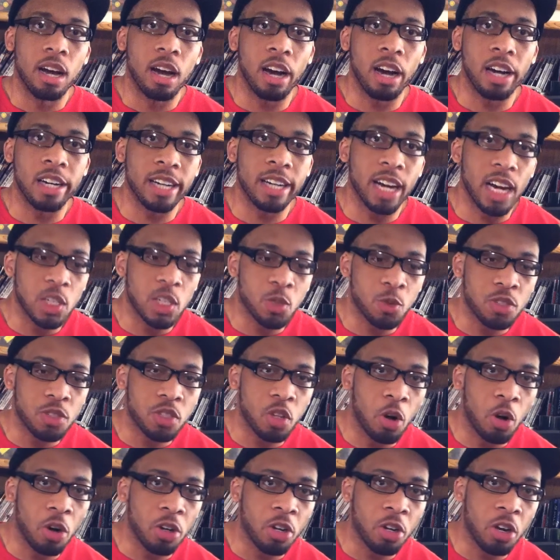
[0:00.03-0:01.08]
All right, guys, what's
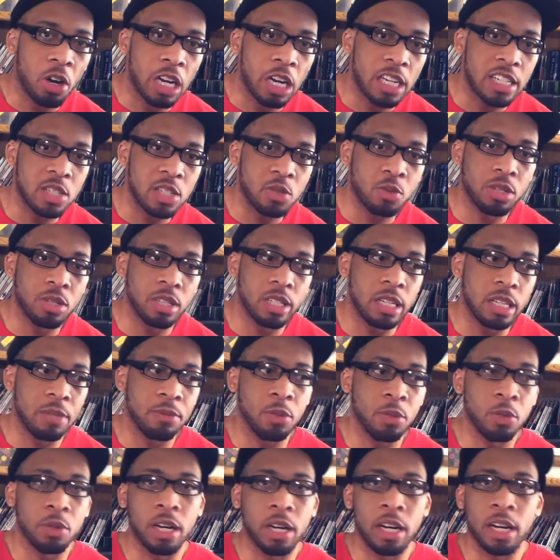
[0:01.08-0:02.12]
going on? I just want to give
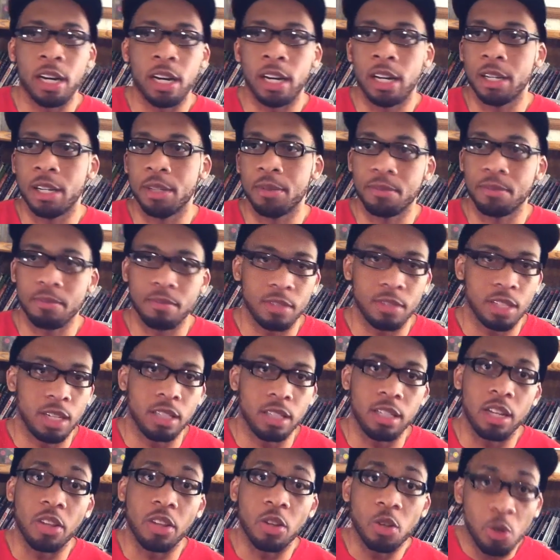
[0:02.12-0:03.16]
you
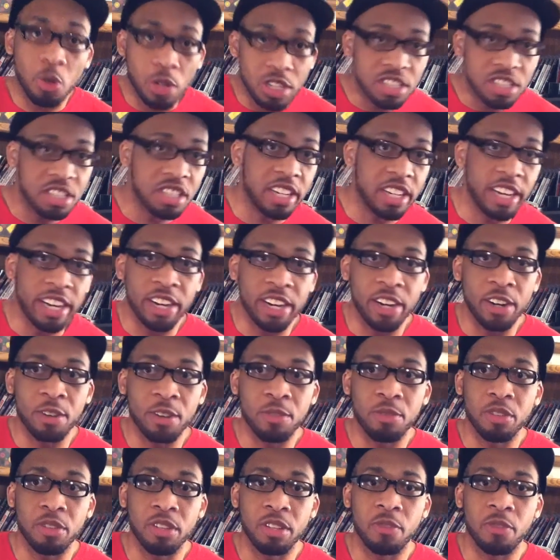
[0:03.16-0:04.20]
another questionnaire
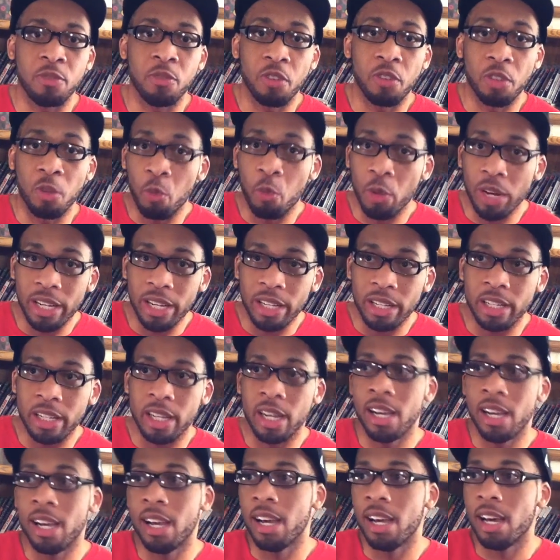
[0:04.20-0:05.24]
for the week,
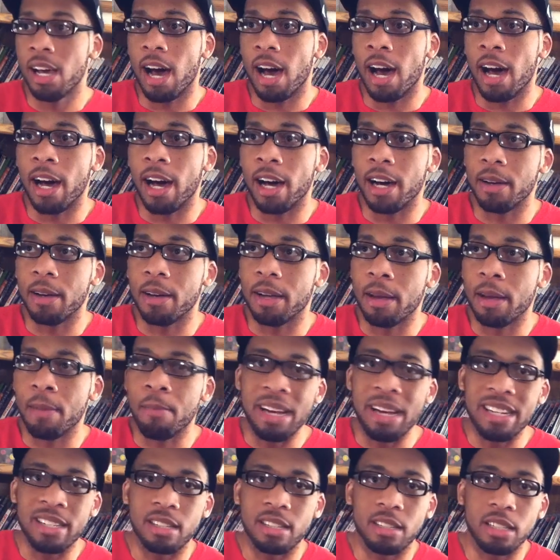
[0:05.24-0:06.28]
and
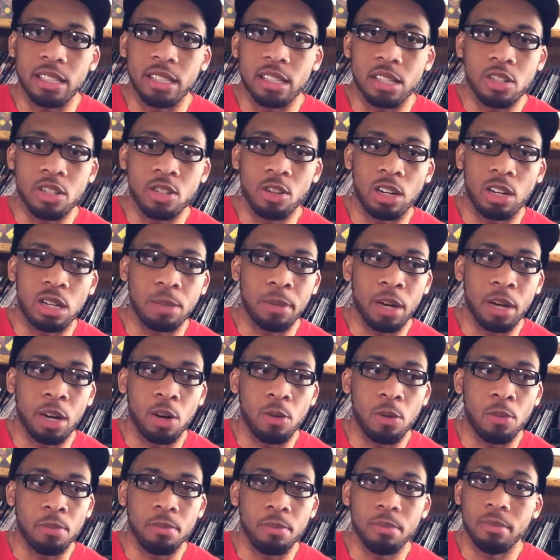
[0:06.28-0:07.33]
basically just talk
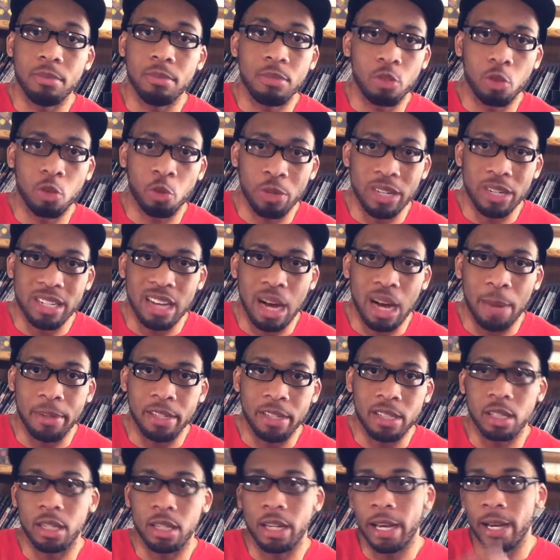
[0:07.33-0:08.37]
about 3 topics
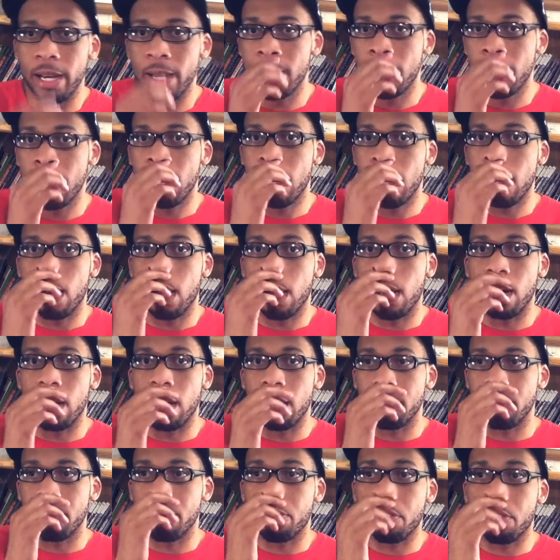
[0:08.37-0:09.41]
today.
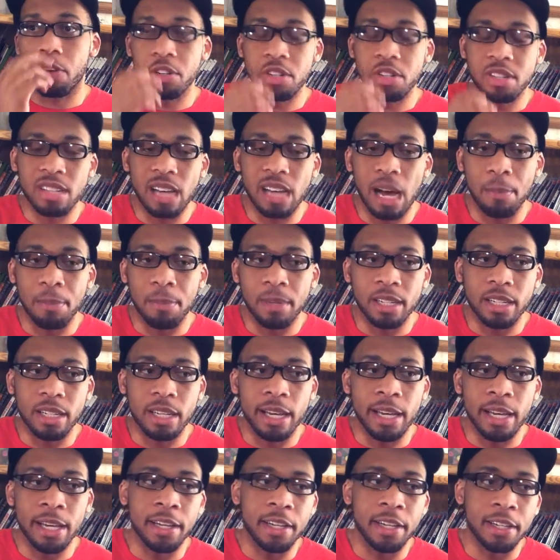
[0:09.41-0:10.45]
The first topic
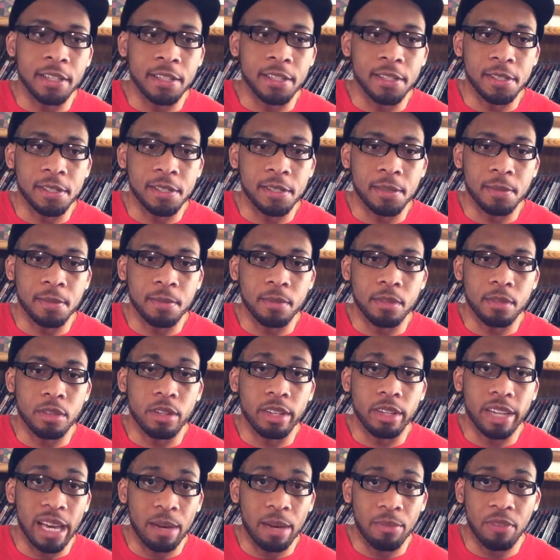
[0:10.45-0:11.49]
is the
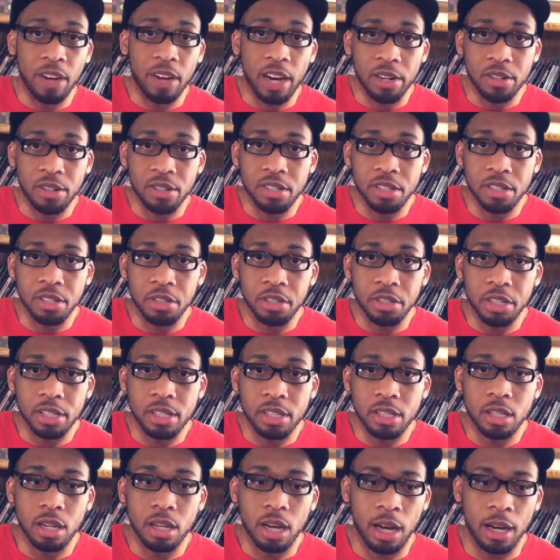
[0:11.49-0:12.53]
Campfire series.
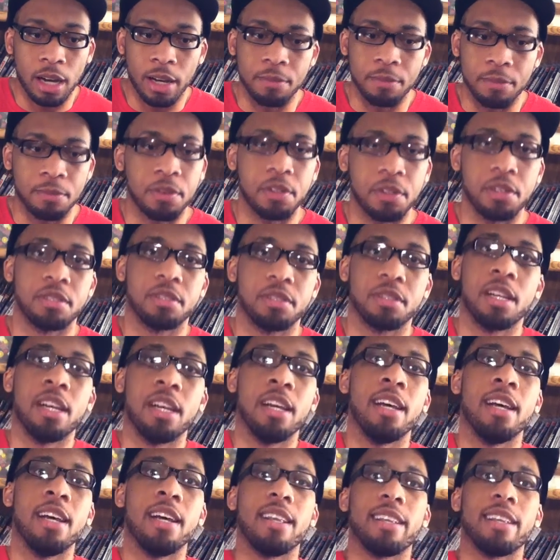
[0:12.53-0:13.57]
First
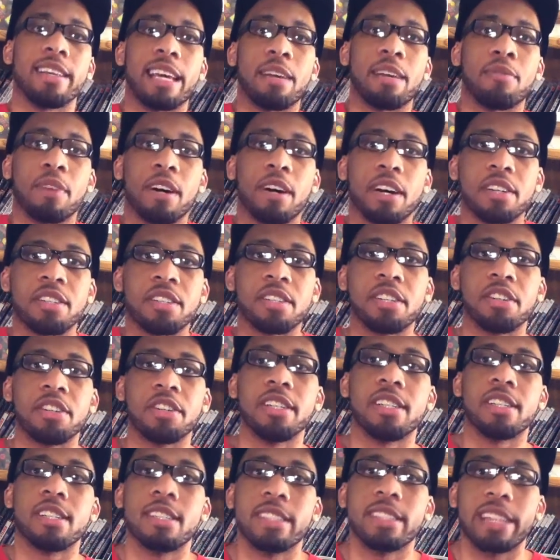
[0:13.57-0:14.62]
Campfire
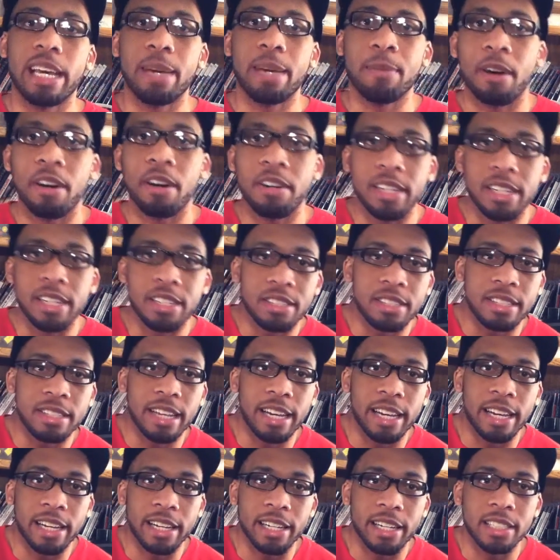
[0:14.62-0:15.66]
series just came out
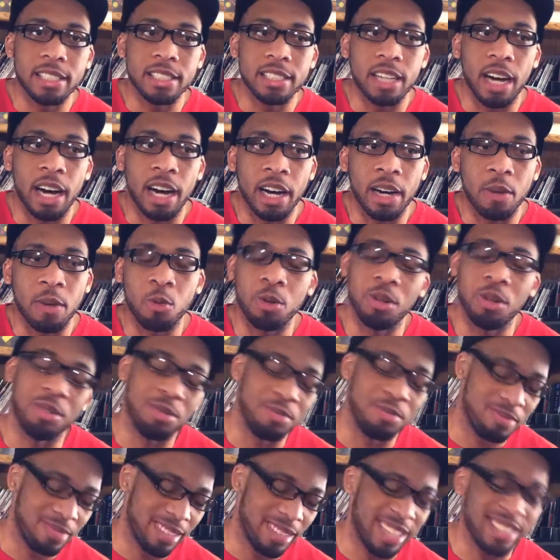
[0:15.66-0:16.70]
yesterday. Well,
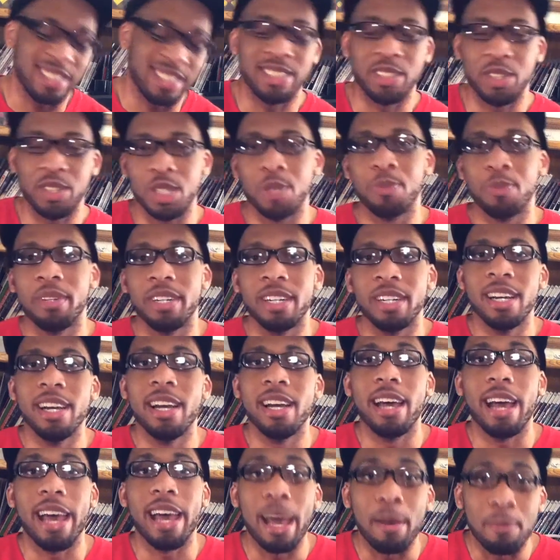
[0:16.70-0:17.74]
not series, but
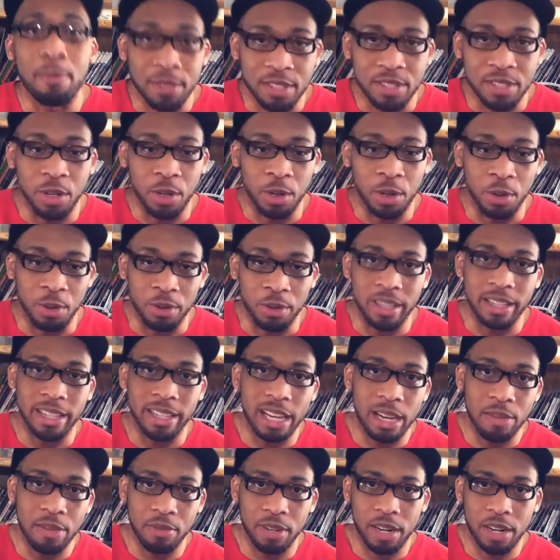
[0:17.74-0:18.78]
episode. The
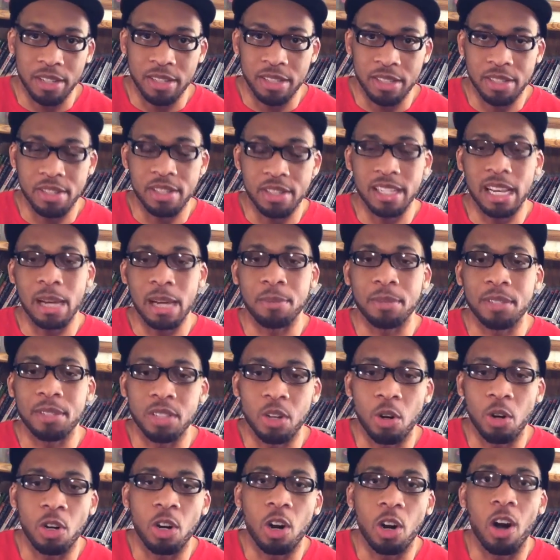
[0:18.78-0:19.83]
Campfire series
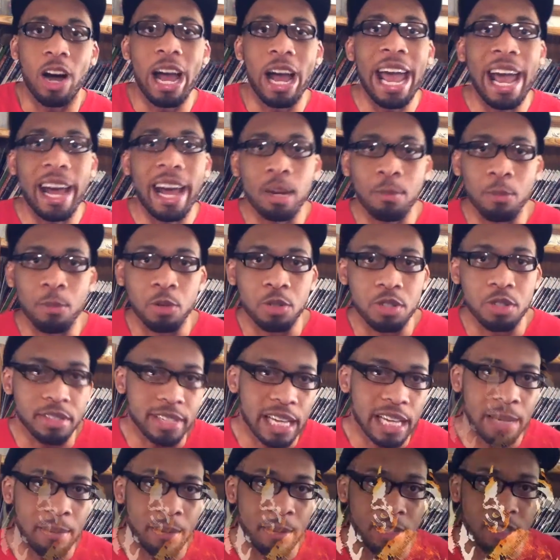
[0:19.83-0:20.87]
episode called Animal just
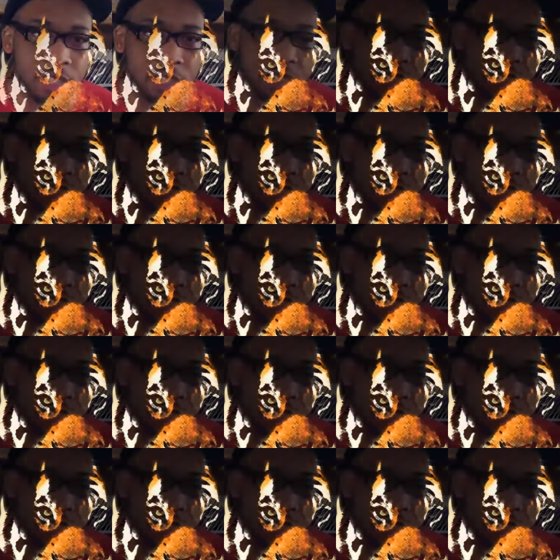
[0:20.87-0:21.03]
came out